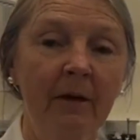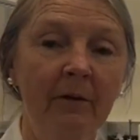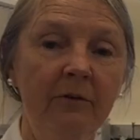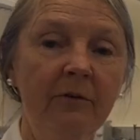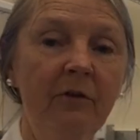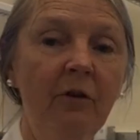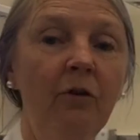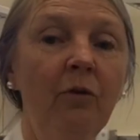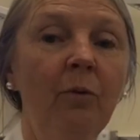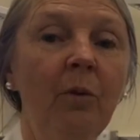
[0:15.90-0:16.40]

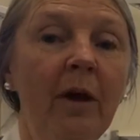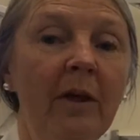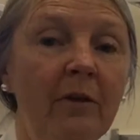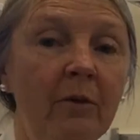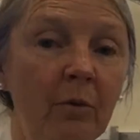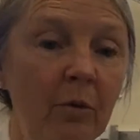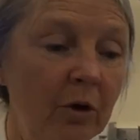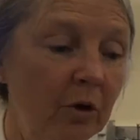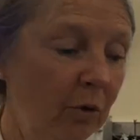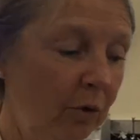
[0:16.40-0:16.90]
So the way
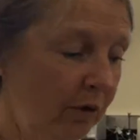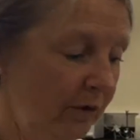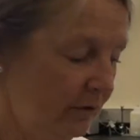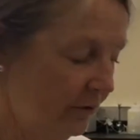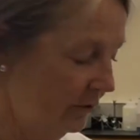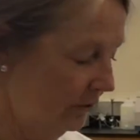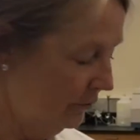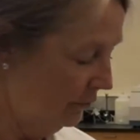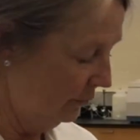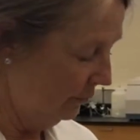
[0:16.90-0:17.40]
that we're going
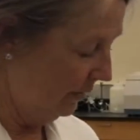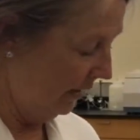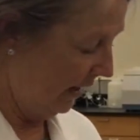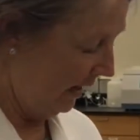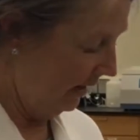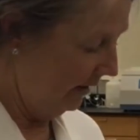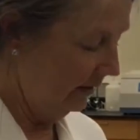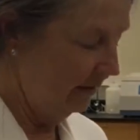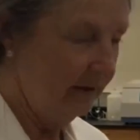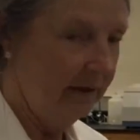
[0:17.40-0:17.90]
to do
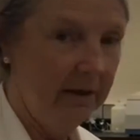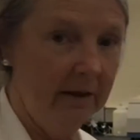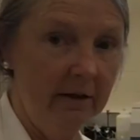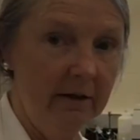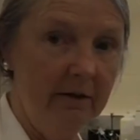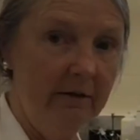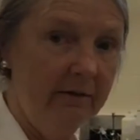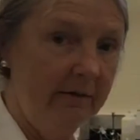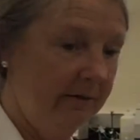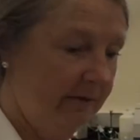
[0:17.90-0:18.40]
that
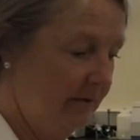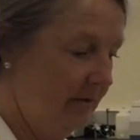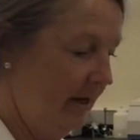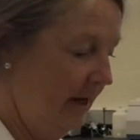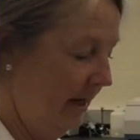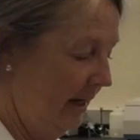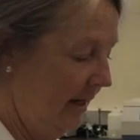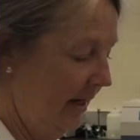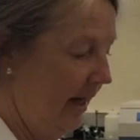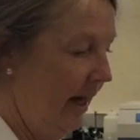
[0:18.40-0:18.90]
is
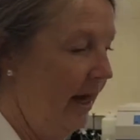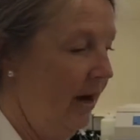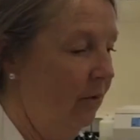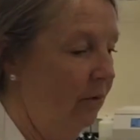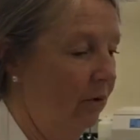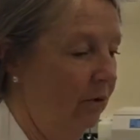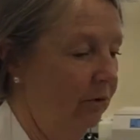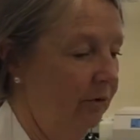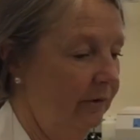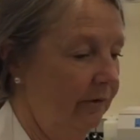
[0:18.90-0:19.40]
take
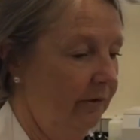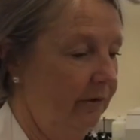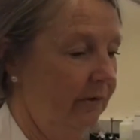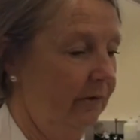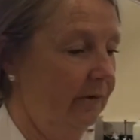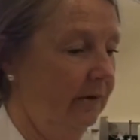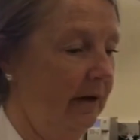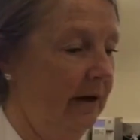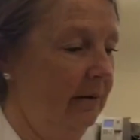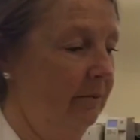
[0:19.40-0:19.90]
our
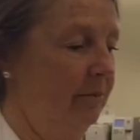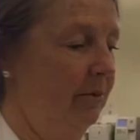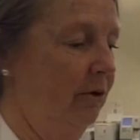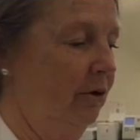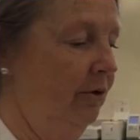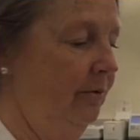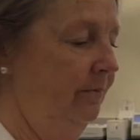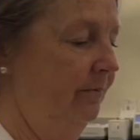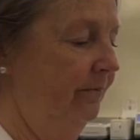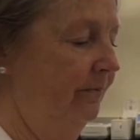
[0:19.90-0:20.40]

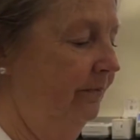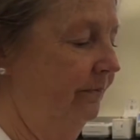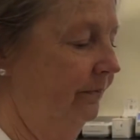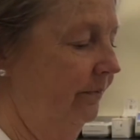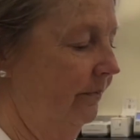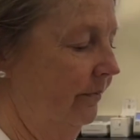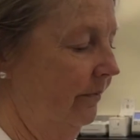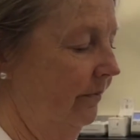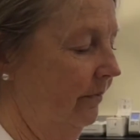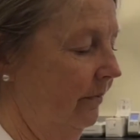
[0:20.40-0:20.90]
sample.
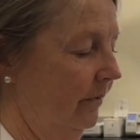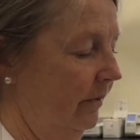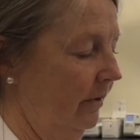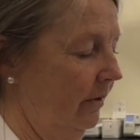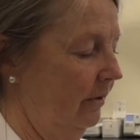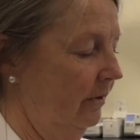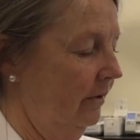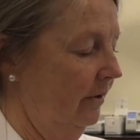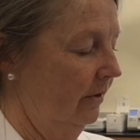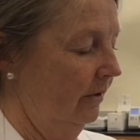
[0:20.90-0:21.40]

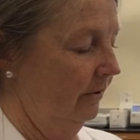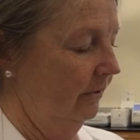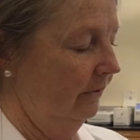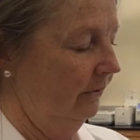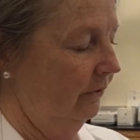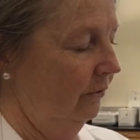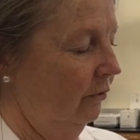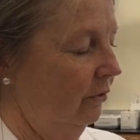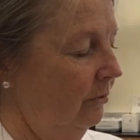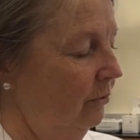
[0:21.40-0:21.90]

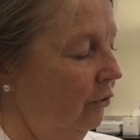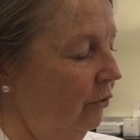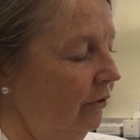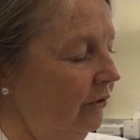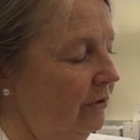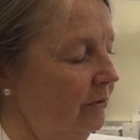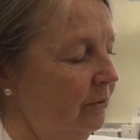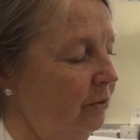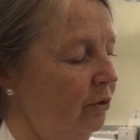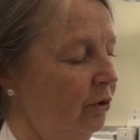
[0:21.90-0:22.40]
So I'm going
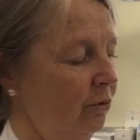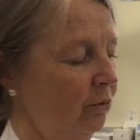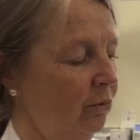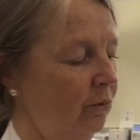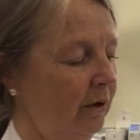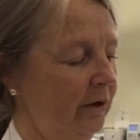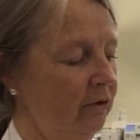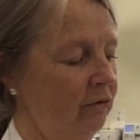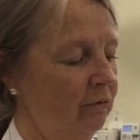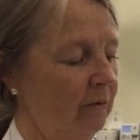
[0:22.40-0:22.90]
to put
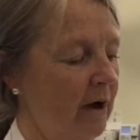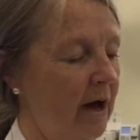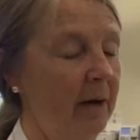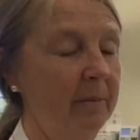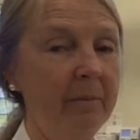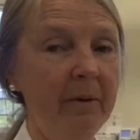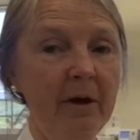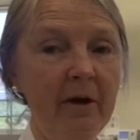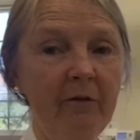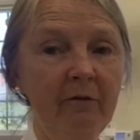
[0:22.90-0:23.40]
1
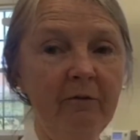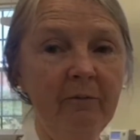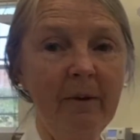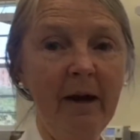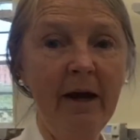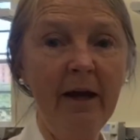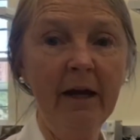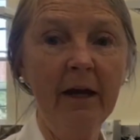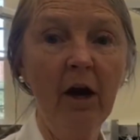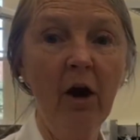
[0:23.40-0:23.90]
drop of
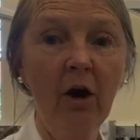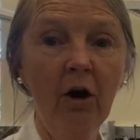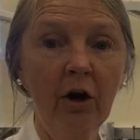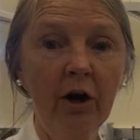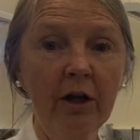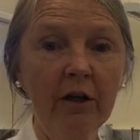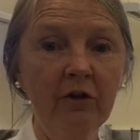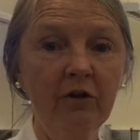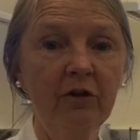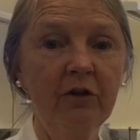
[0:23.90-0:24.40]
my
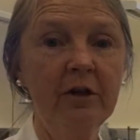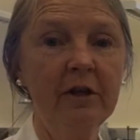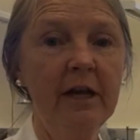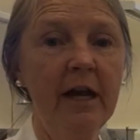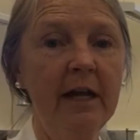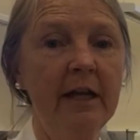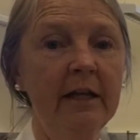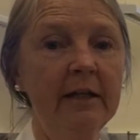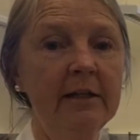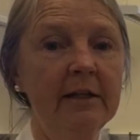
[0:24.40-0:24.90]
RH
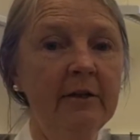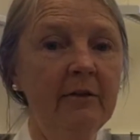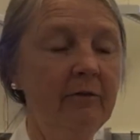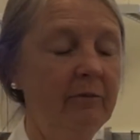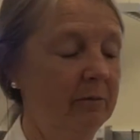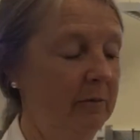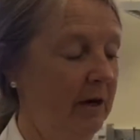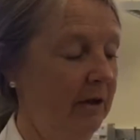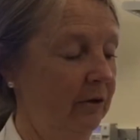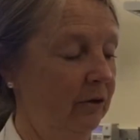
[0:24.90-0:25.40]
negative
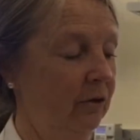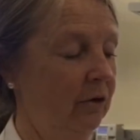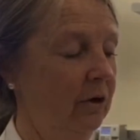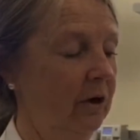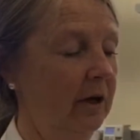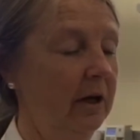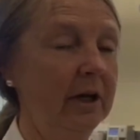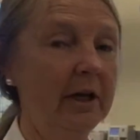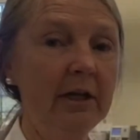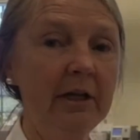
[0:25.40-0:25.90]
mother
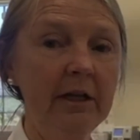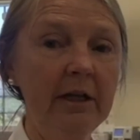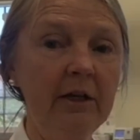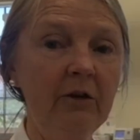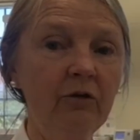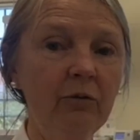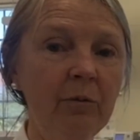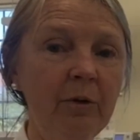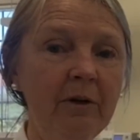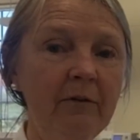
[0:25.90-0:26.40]
in
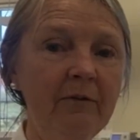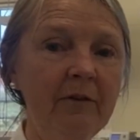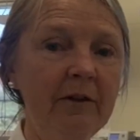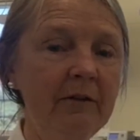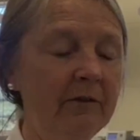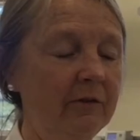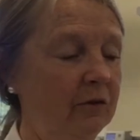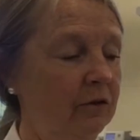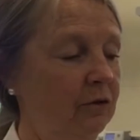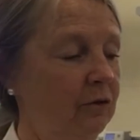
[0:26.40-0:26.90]
each one of
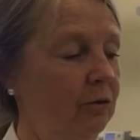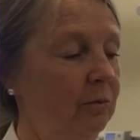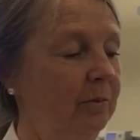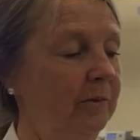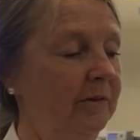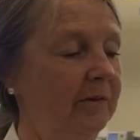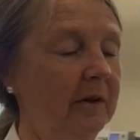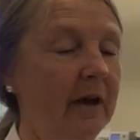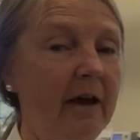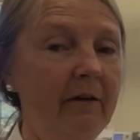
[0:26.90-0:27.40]
these
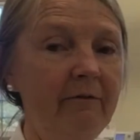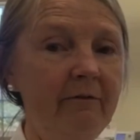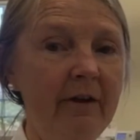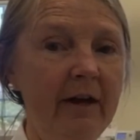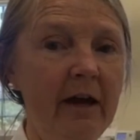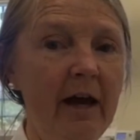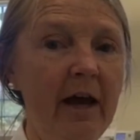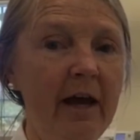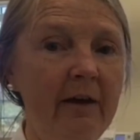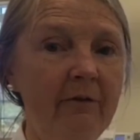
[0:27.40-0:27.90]
tubes. I
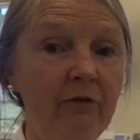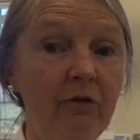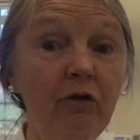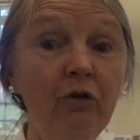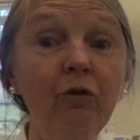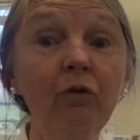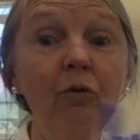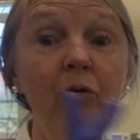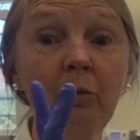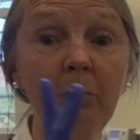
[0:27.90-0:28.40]
have
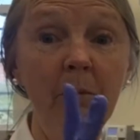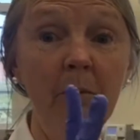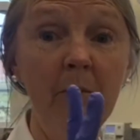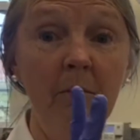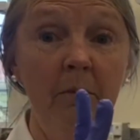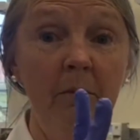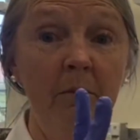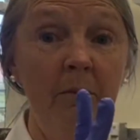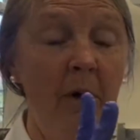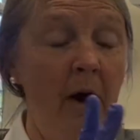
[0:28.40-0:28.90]
2
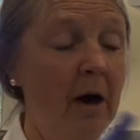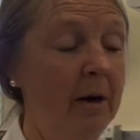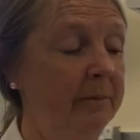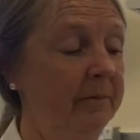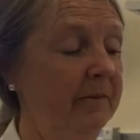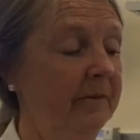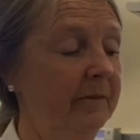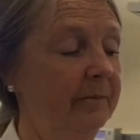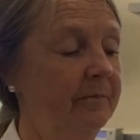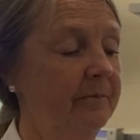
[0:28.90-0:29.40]

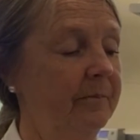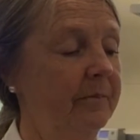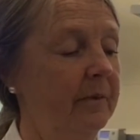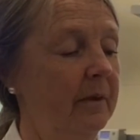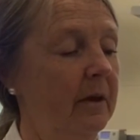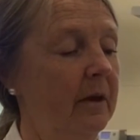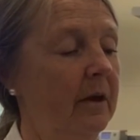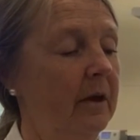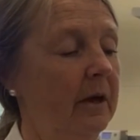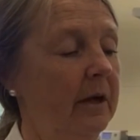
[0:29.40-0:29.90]
moms
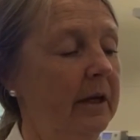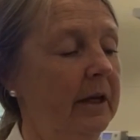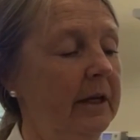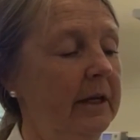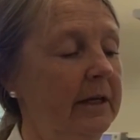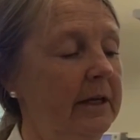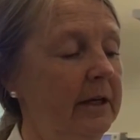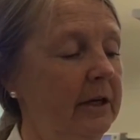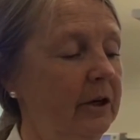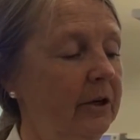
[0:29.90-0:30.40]

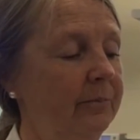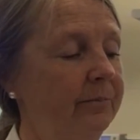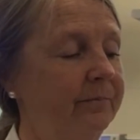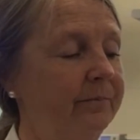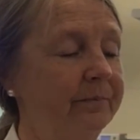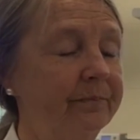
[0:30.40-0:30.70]
in here.